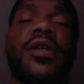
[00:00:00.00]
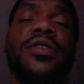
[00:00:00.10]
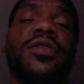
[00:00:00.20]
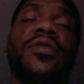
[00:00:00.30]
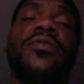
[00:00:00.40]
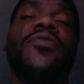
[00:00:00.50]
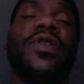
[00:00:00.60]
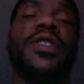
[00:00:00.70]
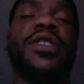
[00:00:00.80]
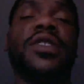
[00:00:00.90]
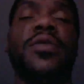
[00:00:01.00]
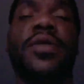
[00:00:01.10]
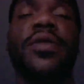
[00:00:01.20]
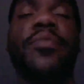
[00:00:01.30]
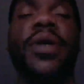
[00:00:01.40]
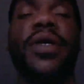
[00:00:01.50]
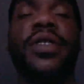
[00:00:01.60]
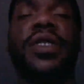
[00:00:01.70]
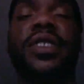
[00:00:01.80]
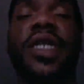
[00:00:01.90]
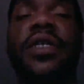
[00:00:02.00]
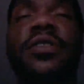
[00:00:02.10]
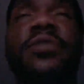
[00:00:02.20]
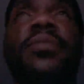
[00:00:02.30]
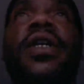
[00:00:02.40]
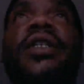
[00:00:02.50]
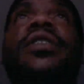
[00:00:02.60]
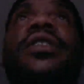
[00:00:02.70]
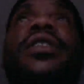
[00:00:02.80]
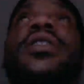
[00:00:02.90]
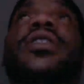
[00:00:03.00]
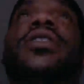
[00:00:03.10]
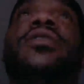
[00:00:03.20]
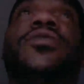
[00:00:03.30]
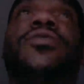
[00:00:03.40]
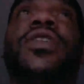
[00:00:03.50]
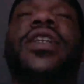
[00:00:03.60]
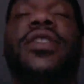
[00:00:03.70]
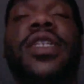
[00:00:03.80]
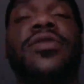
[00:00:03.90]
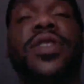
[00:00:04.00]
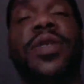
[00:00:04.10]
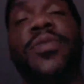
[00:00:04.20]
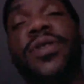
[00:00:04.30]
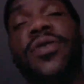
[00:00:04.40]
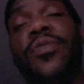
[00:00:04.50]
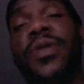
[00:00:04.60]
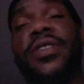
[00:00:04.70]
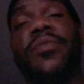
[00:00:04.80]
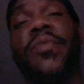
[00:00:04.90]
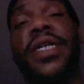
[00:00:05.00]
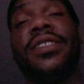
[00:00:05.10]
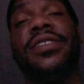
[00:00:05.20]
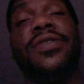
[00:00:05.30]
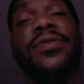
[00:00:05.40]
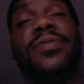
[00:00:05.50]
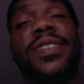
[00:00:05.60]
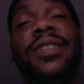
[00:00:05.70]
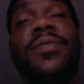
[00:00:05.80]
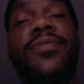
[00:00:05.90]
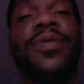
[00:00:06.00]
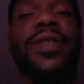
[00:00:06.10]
You couldn't fit it in a tighter spot, and so that's gonna lead me to go play some Madden. You know what I'm saying?